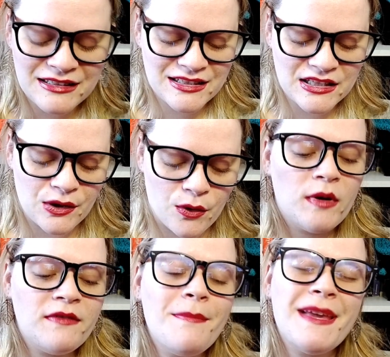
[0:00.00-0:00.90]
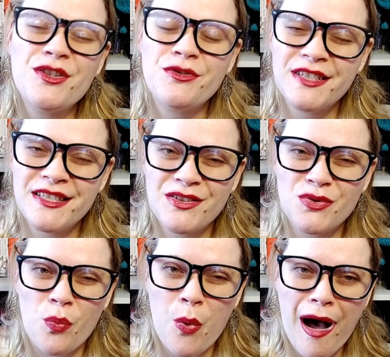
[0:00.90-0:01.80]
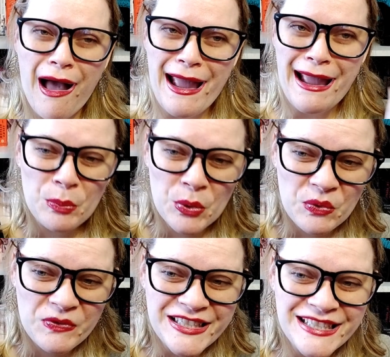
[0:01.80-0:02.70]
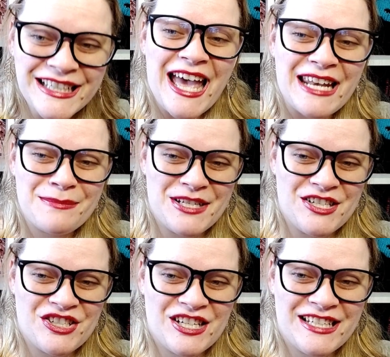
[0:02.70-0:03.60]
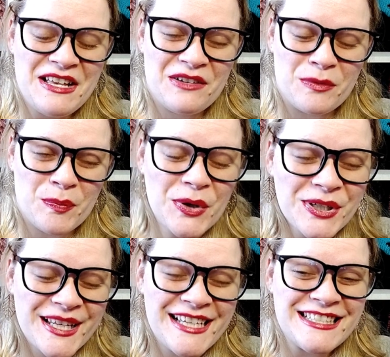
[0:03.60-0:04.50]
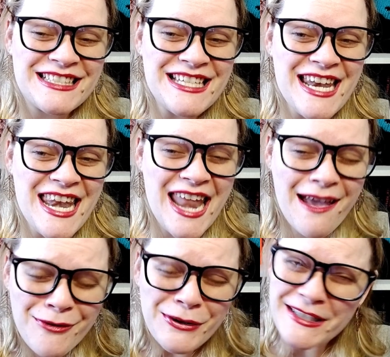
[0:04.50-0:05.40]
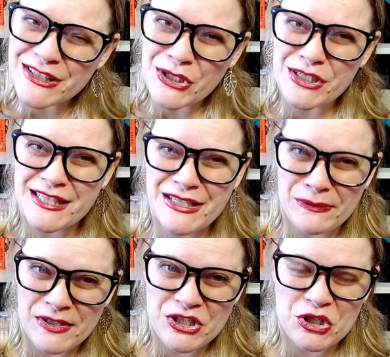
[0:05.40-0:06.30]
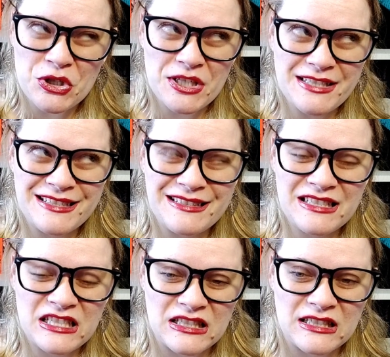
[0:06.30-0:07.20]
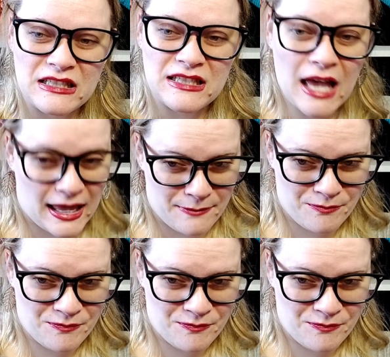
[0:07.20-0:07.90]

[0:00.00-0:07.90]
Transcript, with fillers: So, what are the major reasons why movie adaptation of a book is never as good as the original is just time.